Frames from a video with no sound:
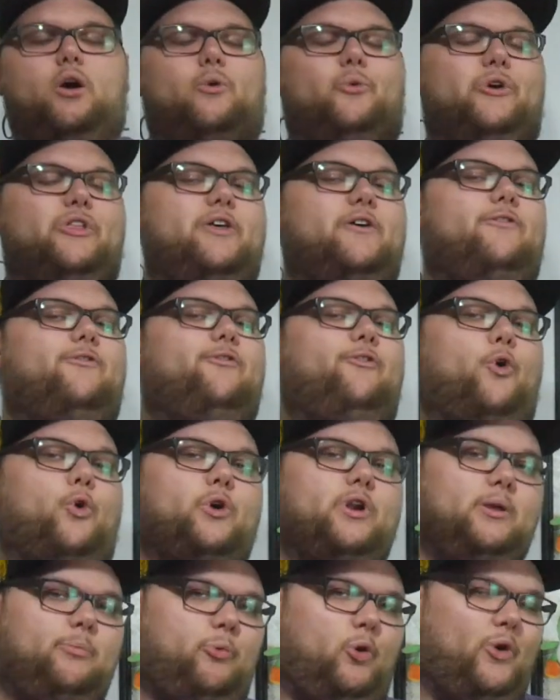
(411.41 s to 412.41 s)
with a
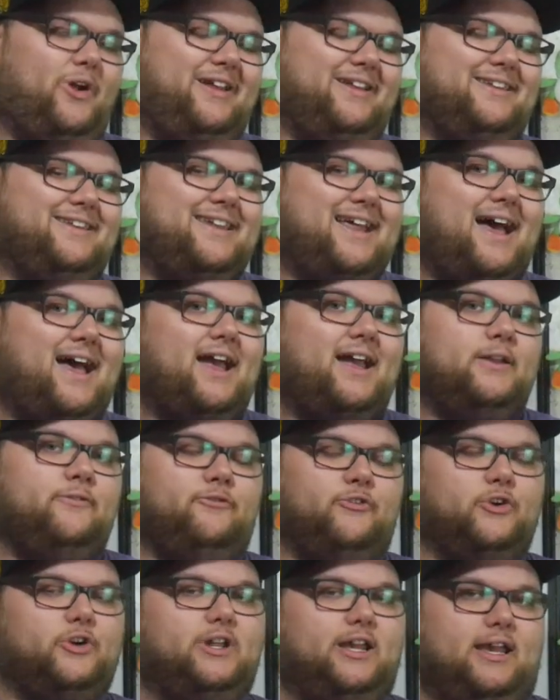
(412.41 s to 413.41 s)

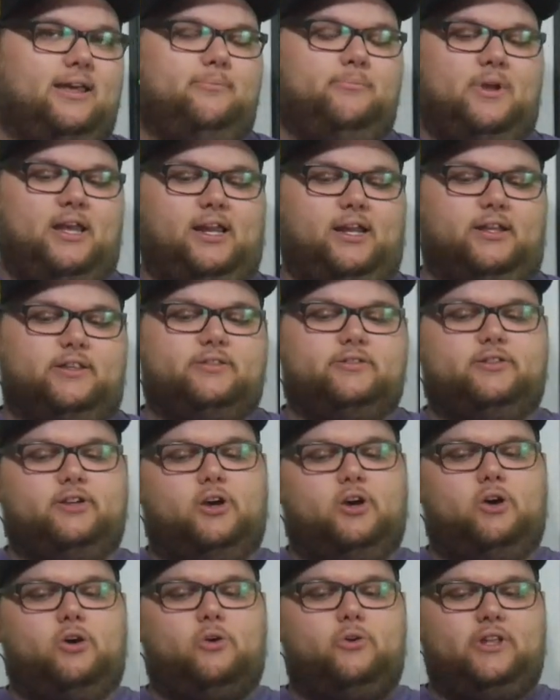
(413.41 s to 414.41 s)
40.9 for Yanmega.
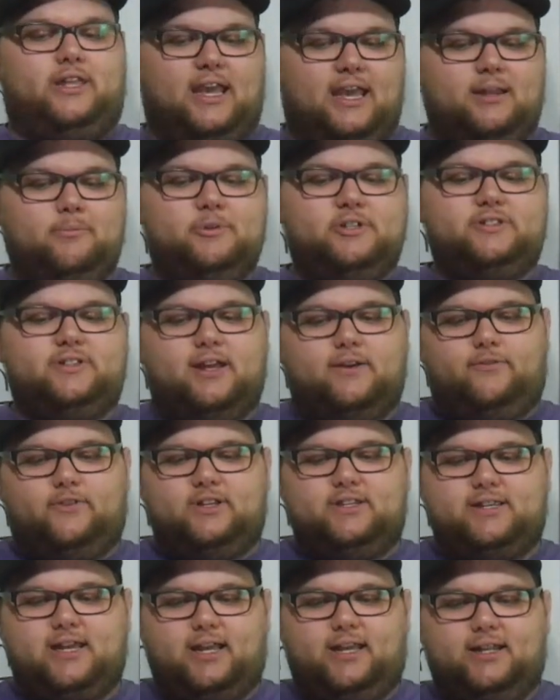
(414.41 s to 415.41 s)
So Yanma's
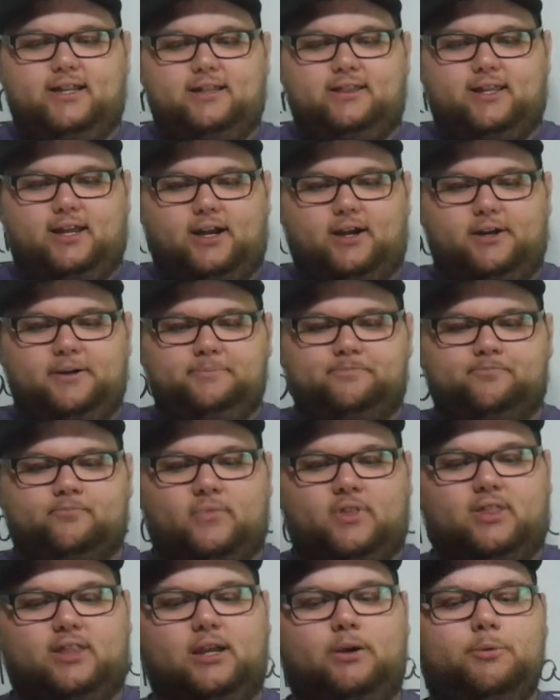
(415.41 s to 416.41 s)
definitely taking it there.
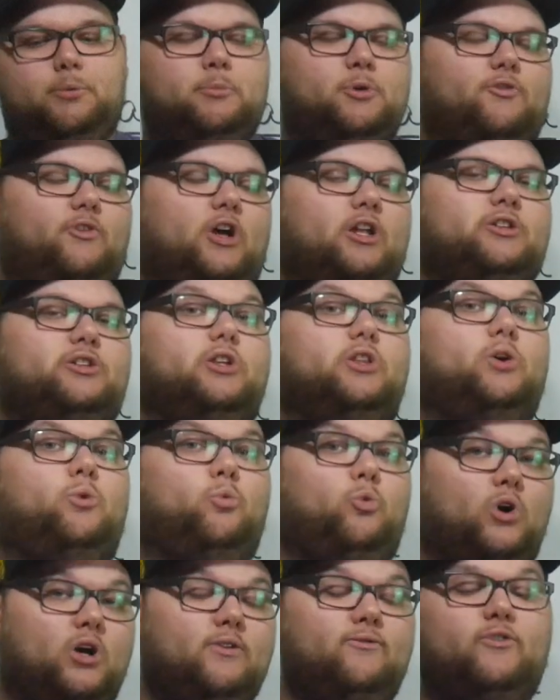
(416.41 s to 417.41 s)
Then we move on to the
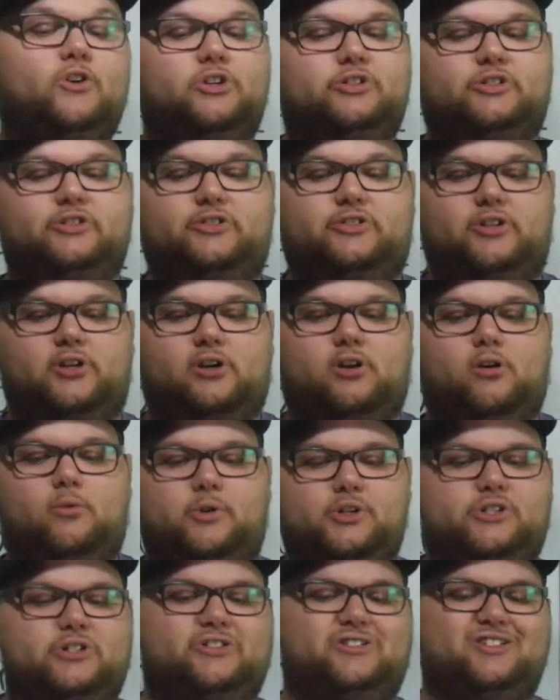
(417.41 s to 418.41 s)
1 versus 0,
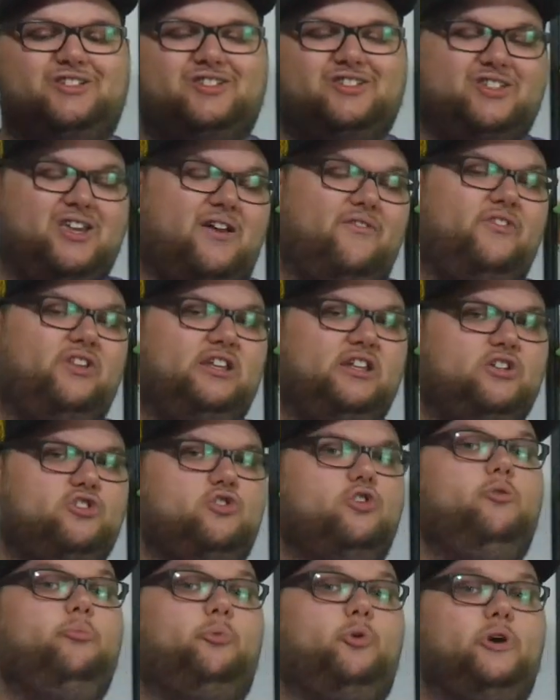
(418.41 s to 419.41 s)
which is a
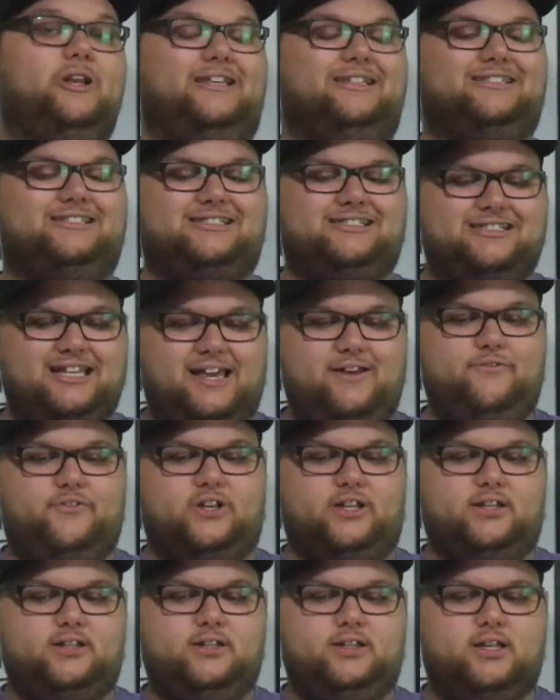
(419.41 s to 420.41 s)

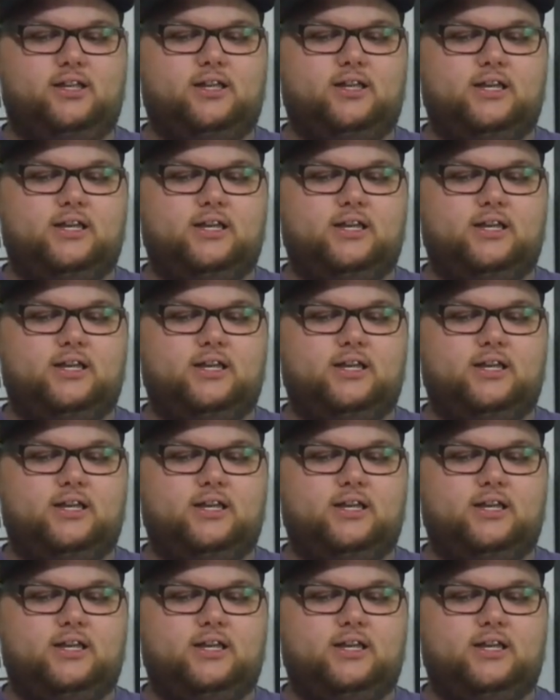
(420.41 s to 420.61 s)
72.7